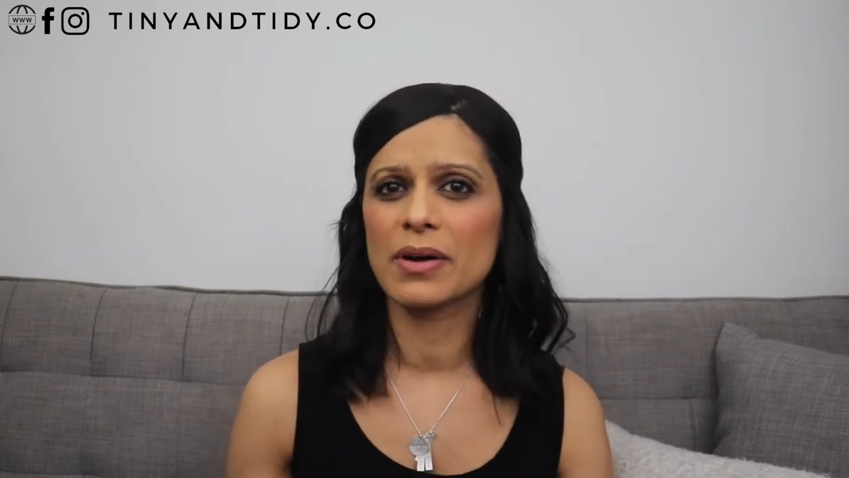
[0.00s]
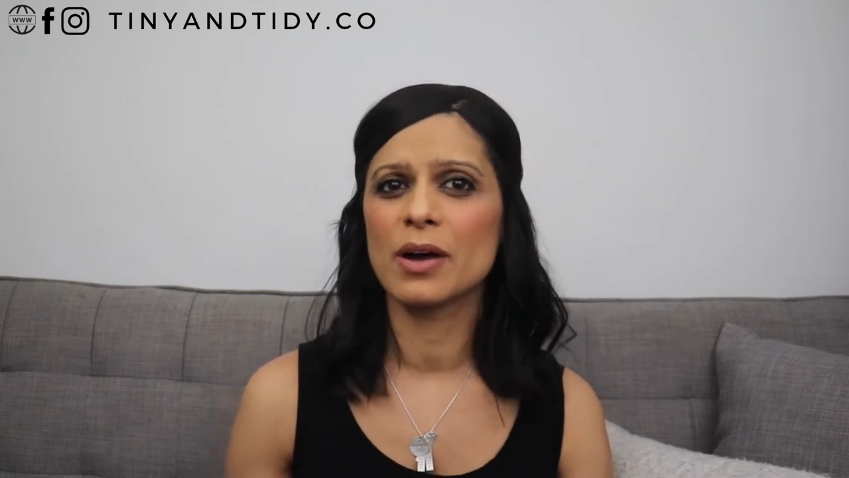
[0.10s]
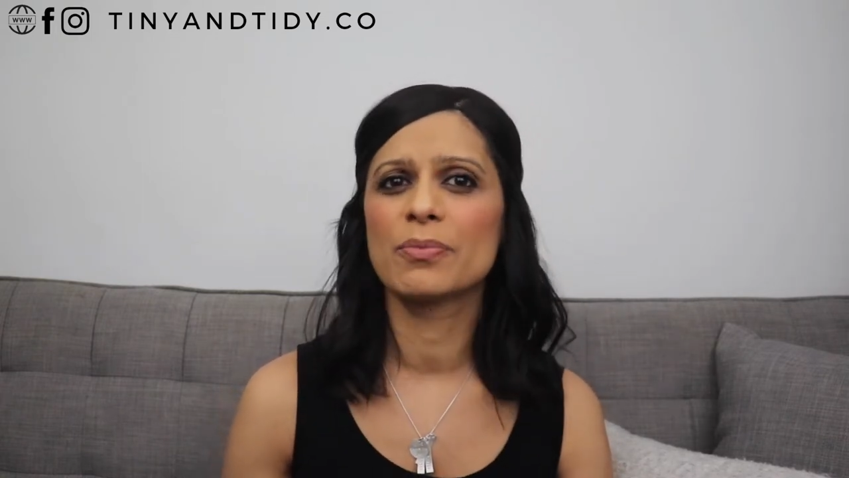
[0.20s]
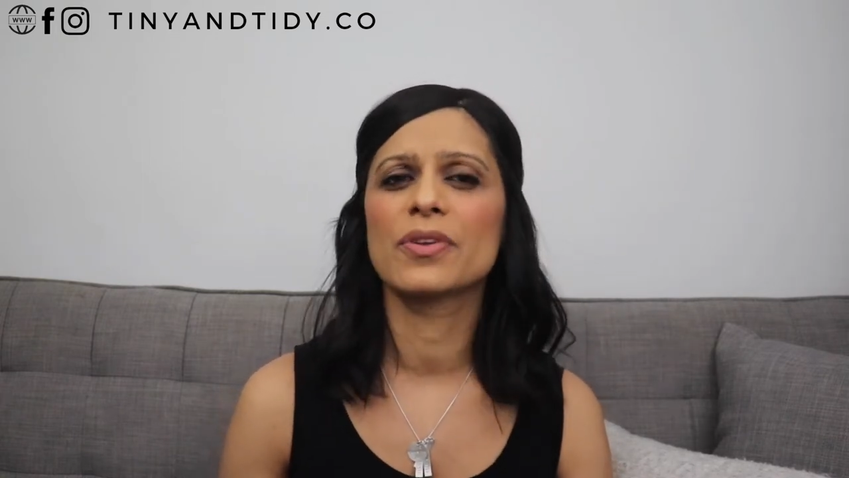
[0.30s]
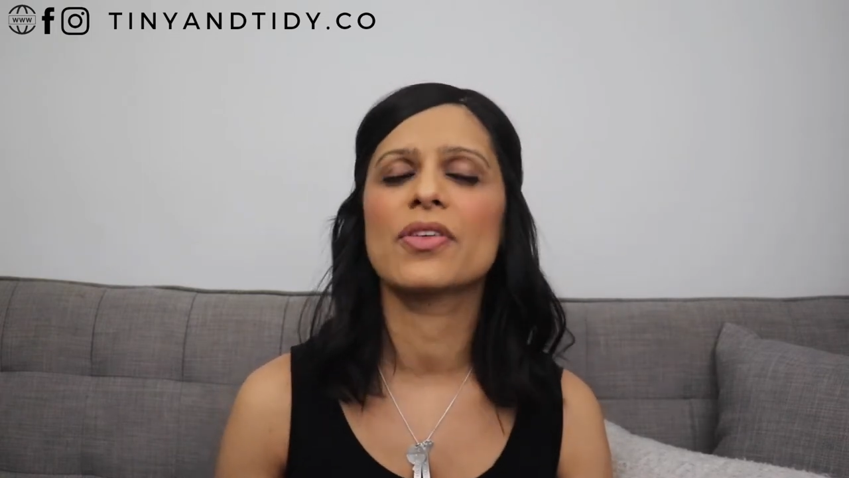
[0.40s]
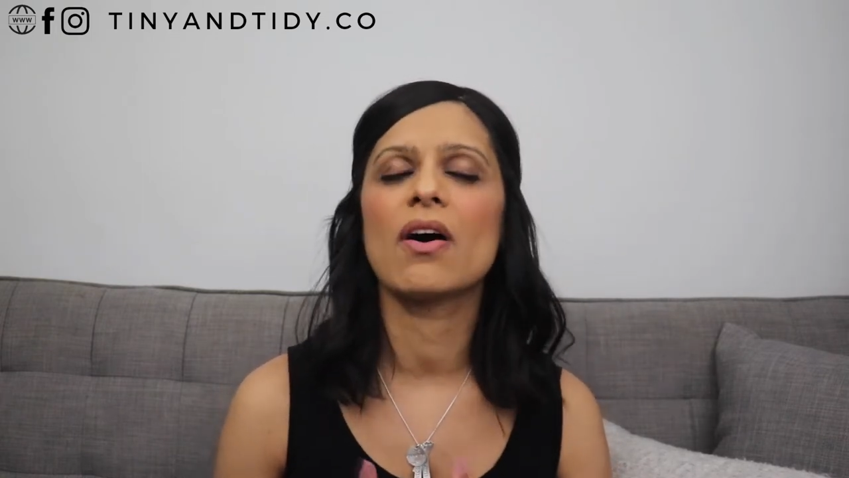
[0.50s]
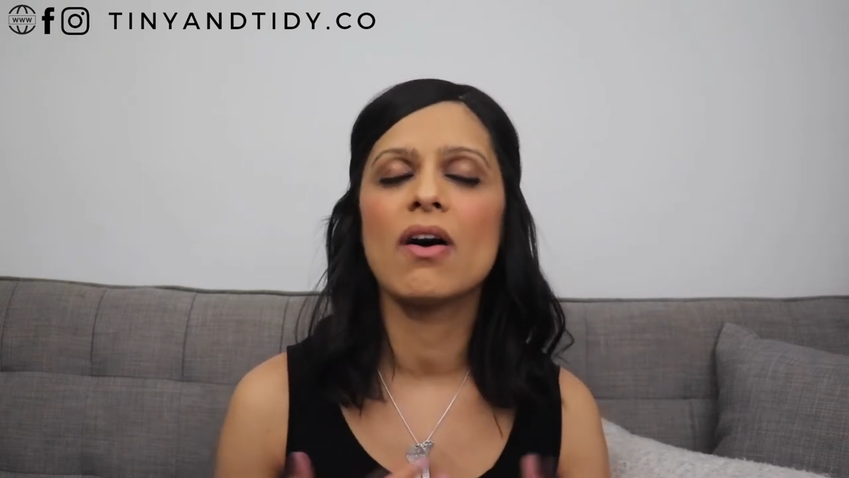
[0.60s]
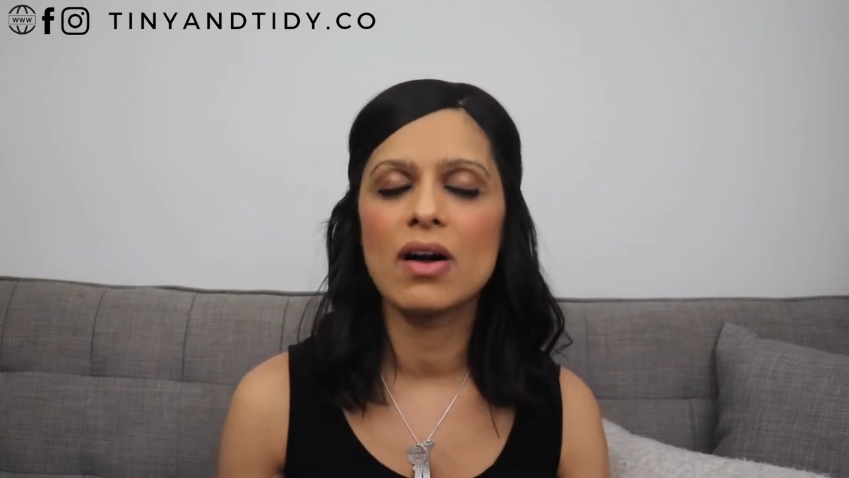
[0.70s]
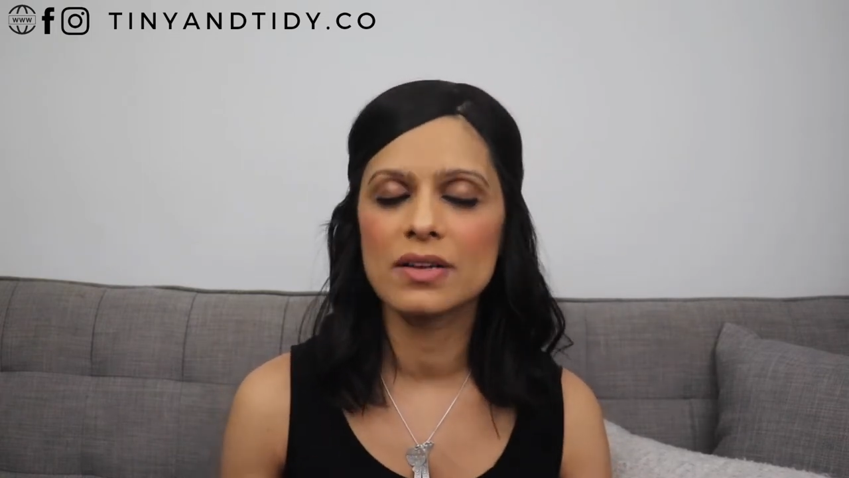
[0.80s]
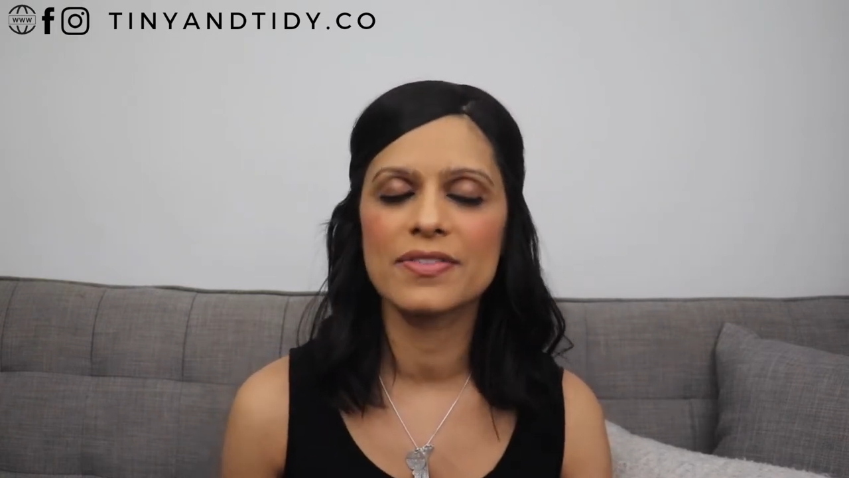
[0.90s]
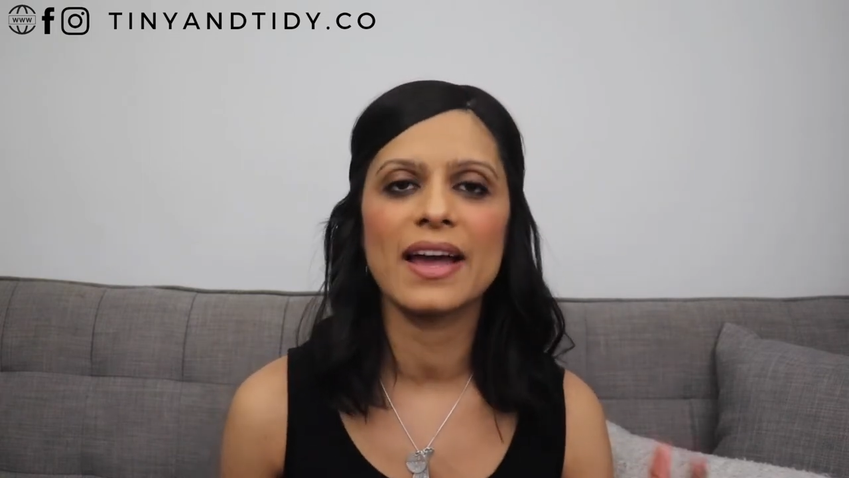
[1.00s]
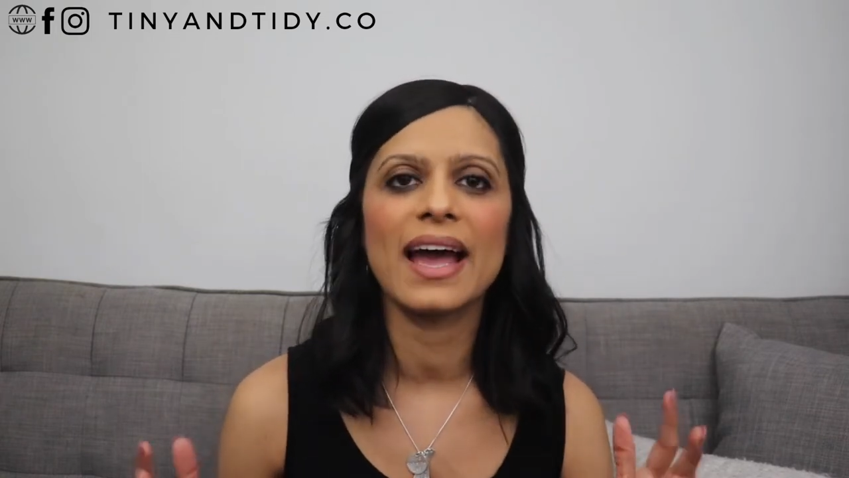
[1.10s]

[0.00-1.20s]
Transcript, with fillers: up with all all of the